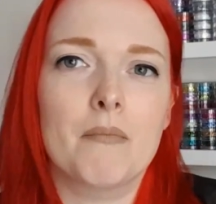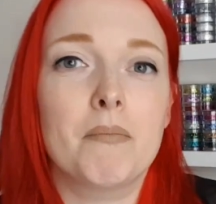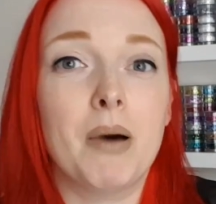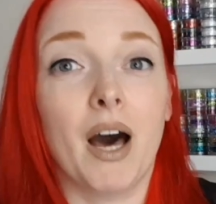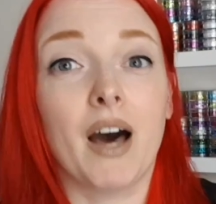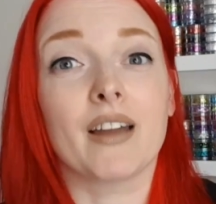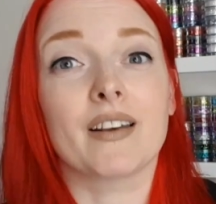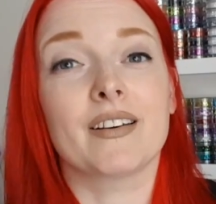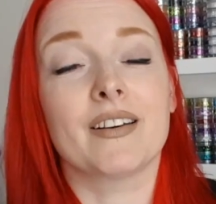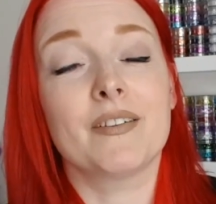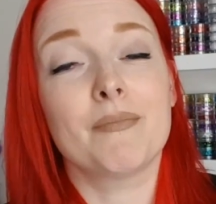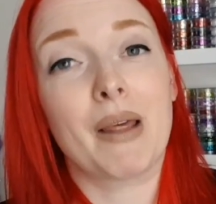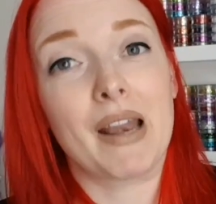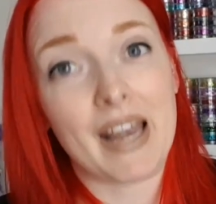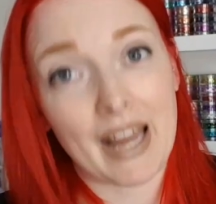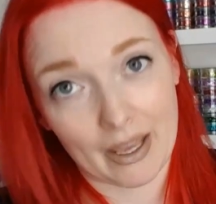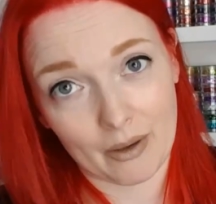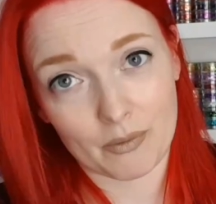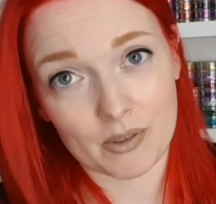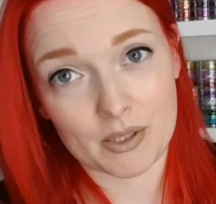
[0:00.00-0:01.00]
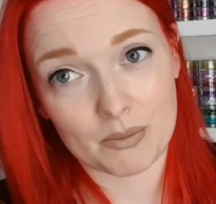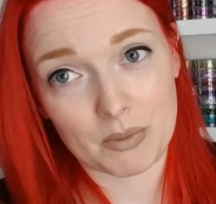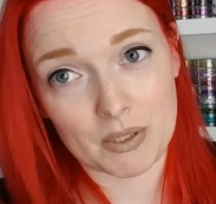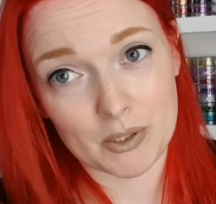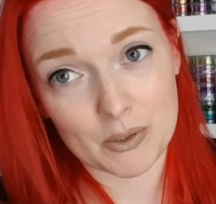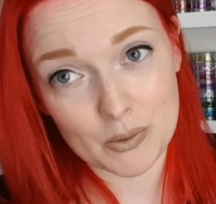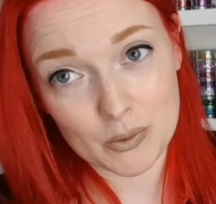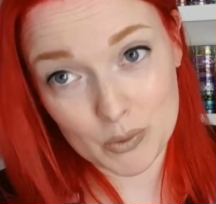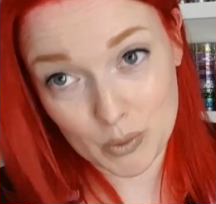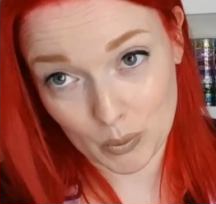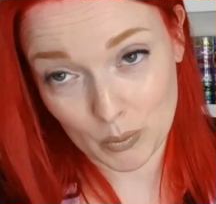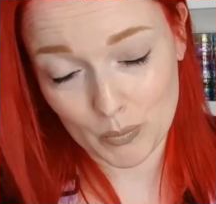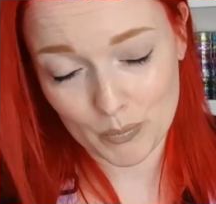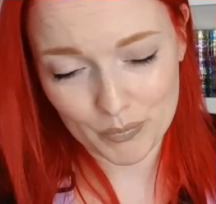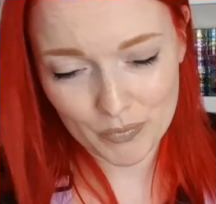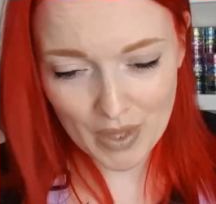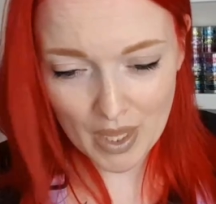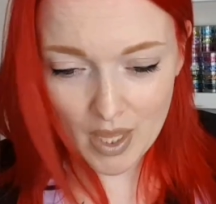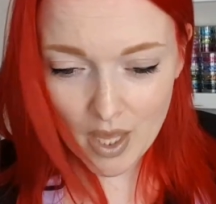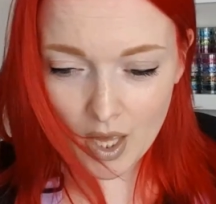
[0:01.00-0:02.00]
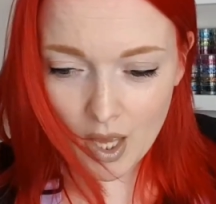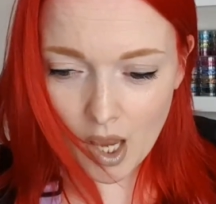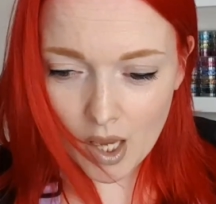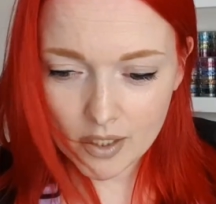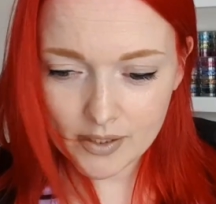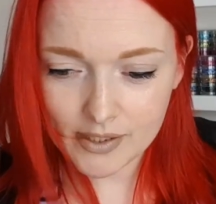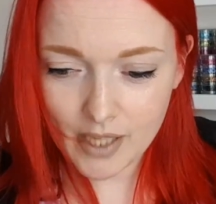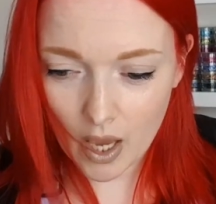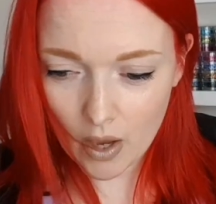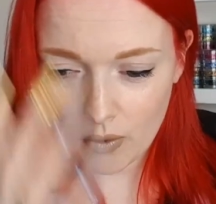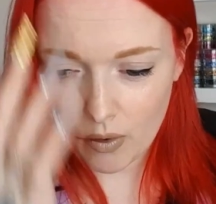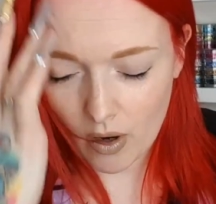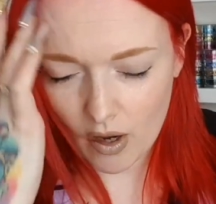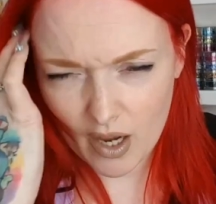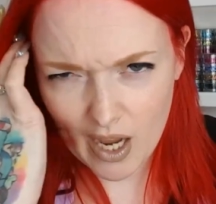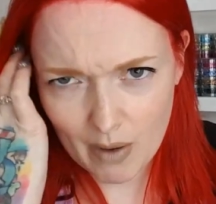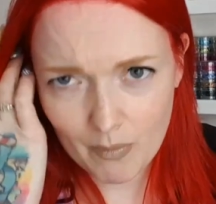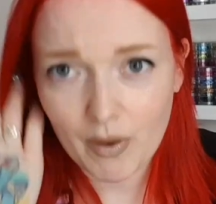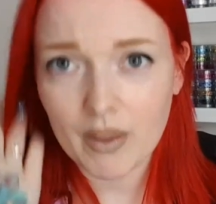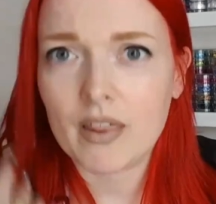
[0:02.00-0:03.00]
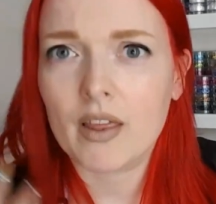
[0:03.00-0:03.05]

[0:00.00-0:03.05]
Pardon my language, but it's true. So, um,